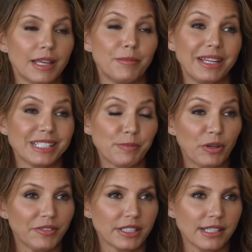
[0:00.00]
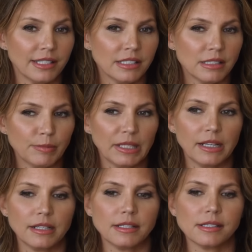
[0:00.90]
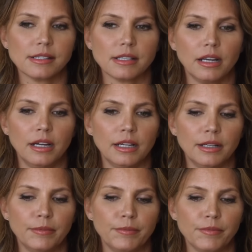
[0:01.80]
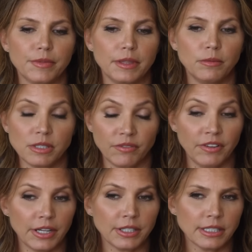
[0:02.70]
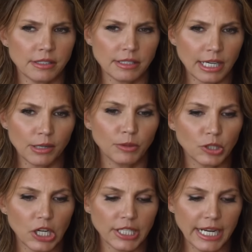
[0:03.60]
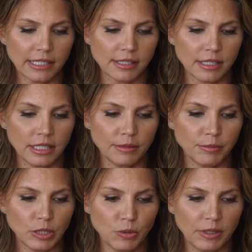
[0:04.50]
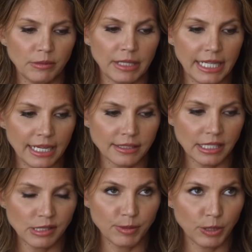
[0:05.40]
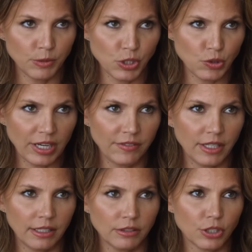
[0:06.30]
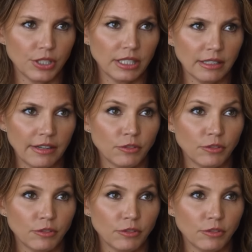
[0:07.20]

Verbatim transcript: That makes perfect sense okay. because um, it was a very terrible car accident between my ex husband, who was driving, turning